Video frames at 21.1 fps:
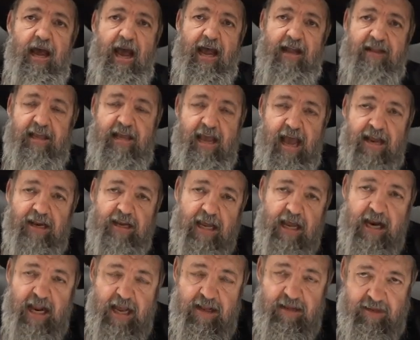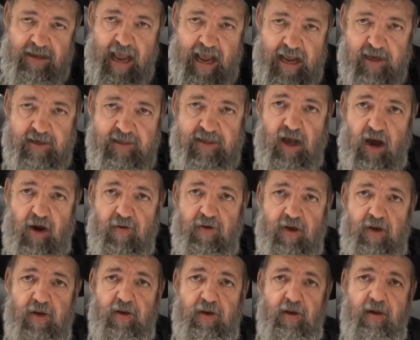At the end, he didn't take
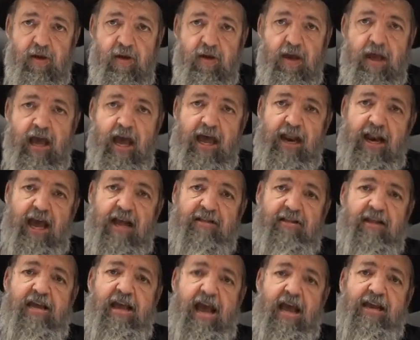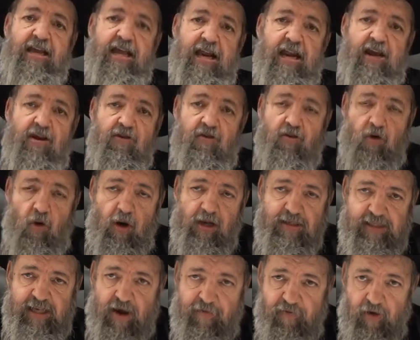Sarah. And at the end, he didn't
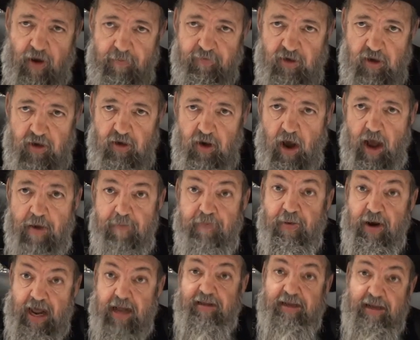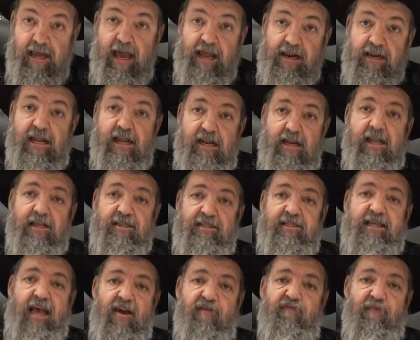cause Avram to die. But at the end, he did
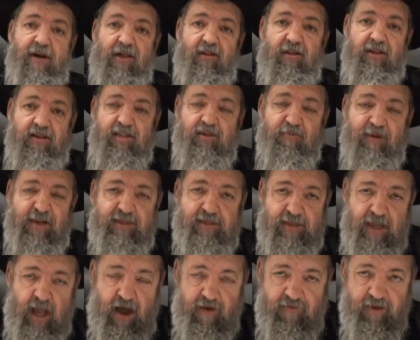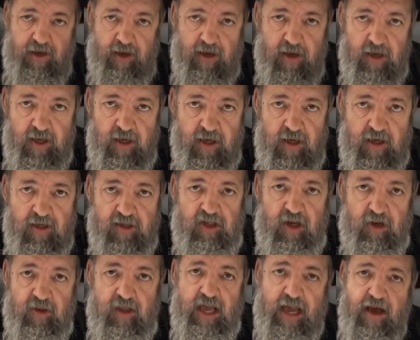save Malchus Beis David.
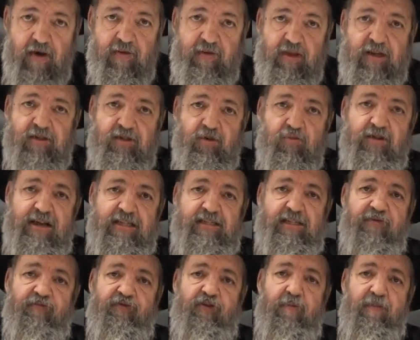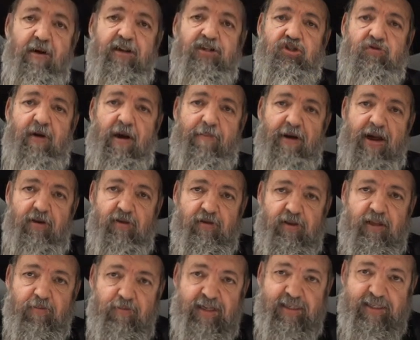So there, there's a reason for Moshe
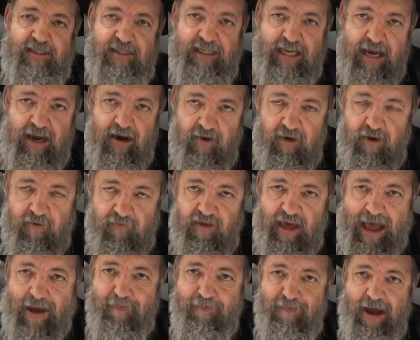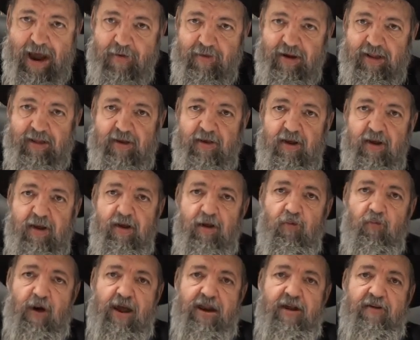Rabbeinu to be scared of that merit
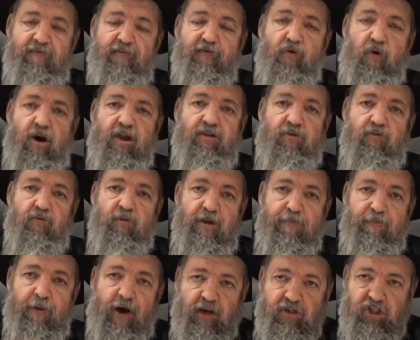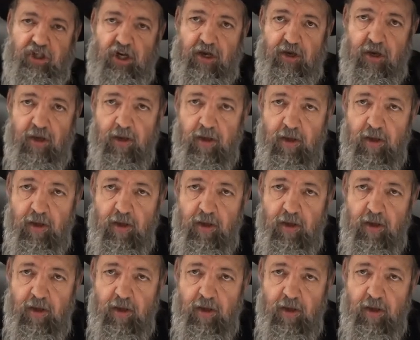when he fought with Bashan.